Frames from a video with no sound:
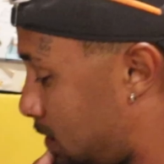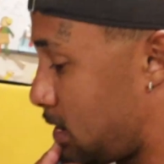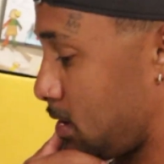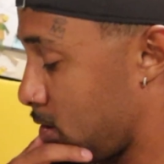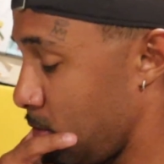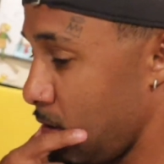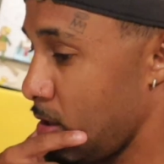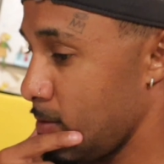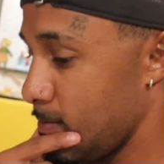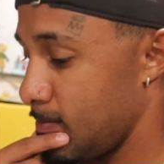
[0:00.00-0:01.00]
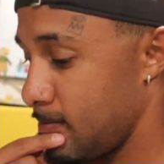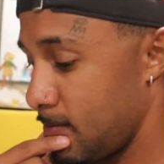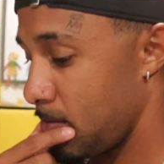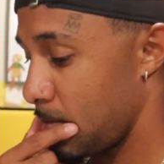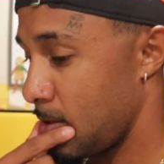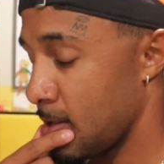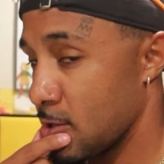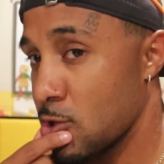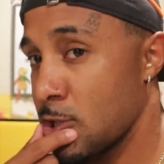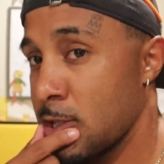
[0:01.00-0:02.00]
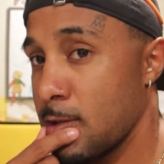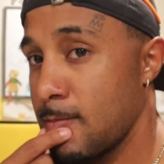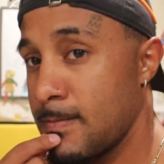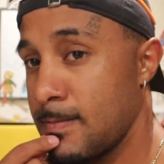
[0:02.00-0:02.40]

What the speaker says: This should be interesting.